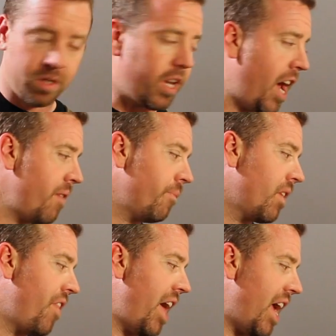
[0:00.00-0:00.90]
Okay?
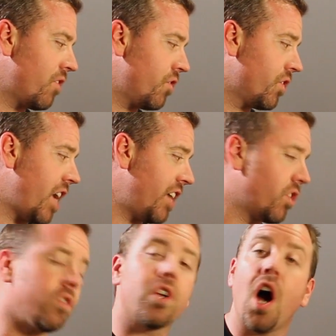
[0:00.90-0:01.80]
And that exercise
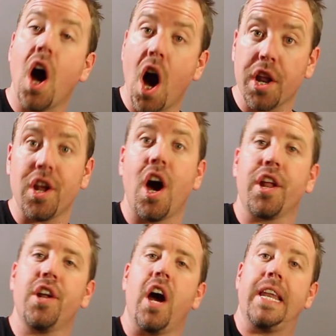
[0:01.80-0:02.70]
goes on and on
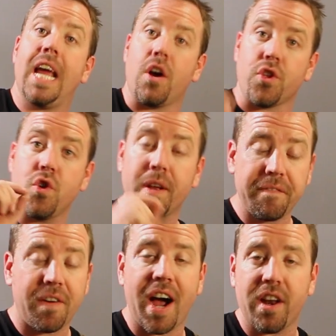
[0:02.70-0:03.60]
and on. Now, you can
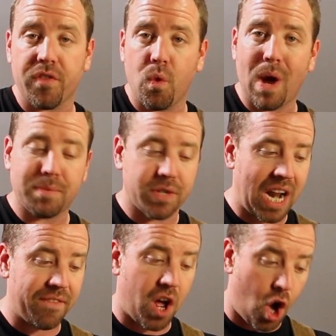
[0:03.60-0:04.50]
find on the website,
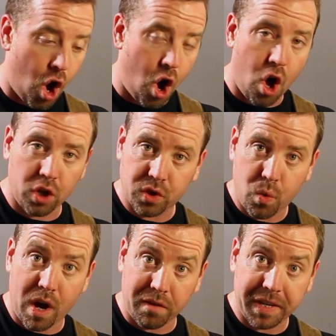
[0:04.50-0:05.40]
I've got all
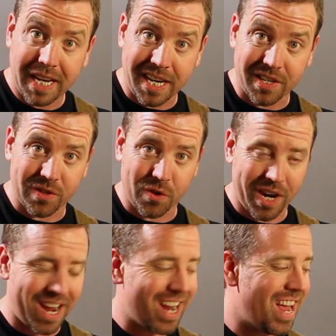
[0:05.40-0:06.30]
12 keys,
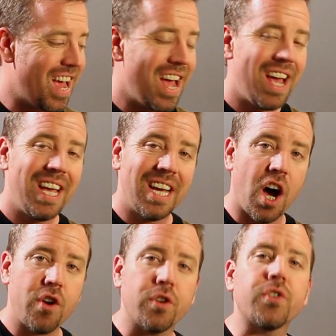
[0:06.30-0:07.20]
okay?
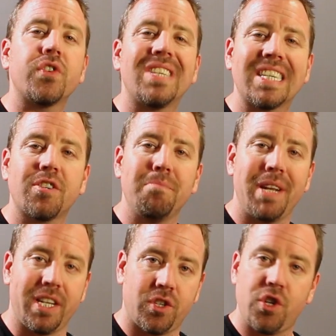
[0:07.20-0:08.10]
Under 6
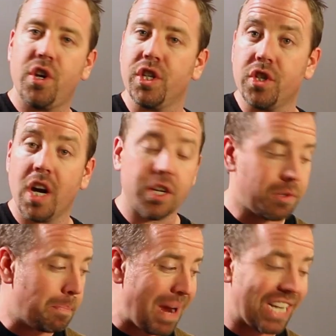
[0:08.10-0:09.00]
minutes, you can
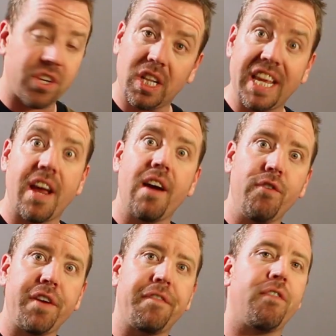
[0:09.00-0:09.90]
touch basically
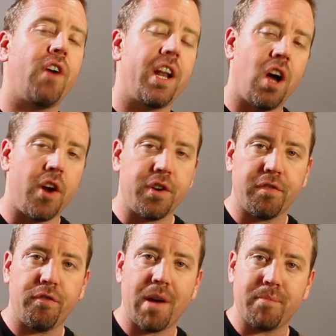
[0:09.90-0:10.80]
every fret on your
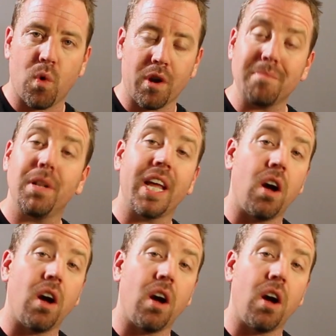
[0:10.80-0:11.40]
fretboard and play